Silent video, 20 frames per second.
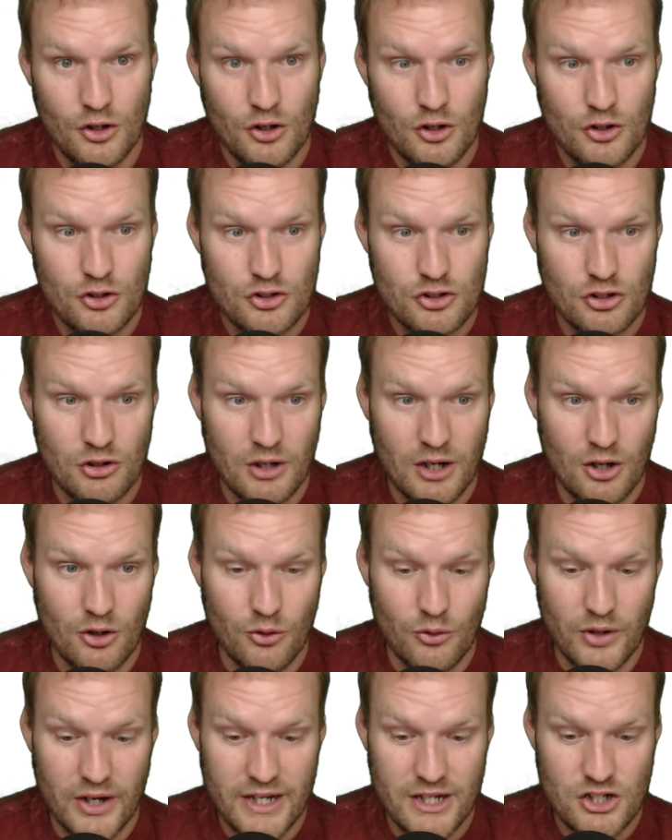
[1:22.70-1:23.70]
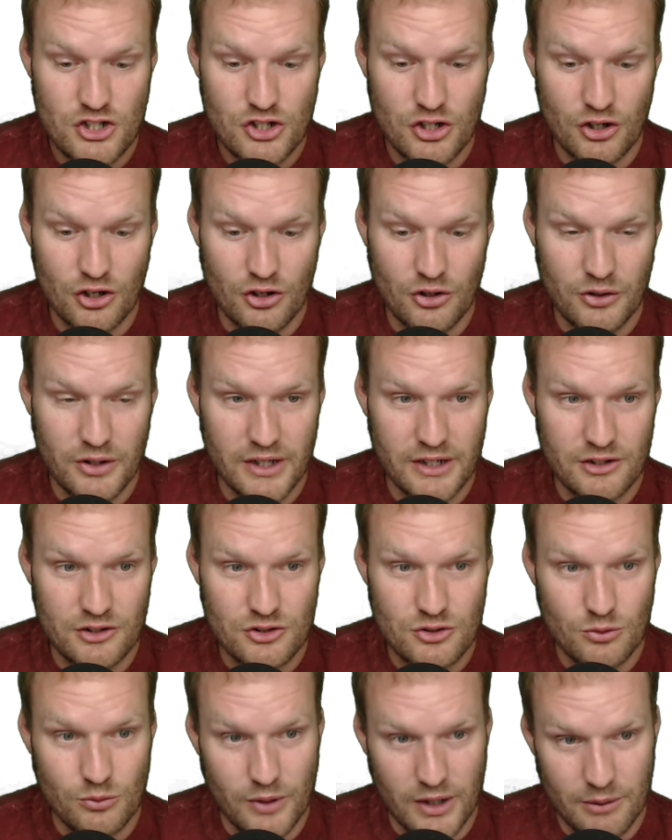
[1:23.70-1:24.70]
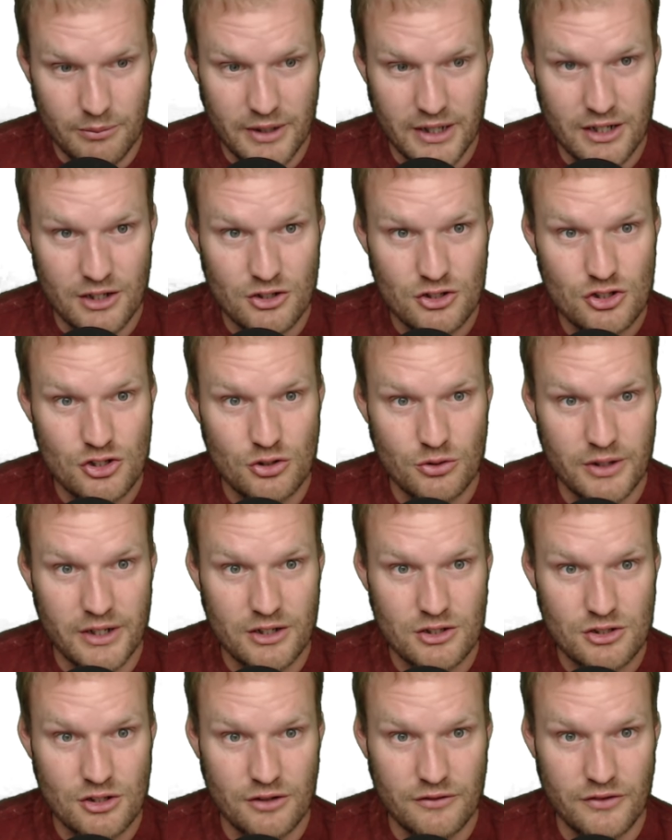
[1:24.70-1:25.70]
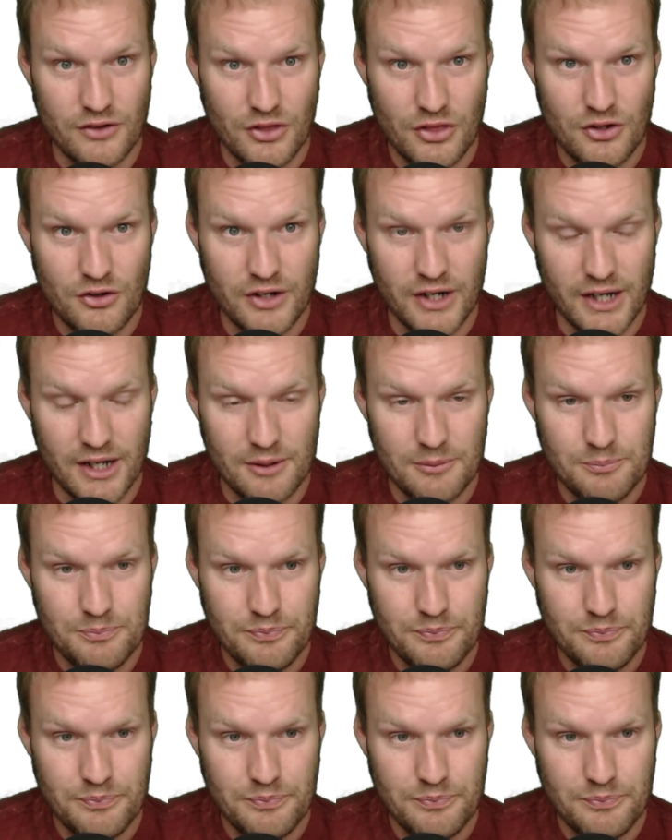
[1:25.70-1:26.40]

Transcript: So our ratio is 1 minus 2x over 3.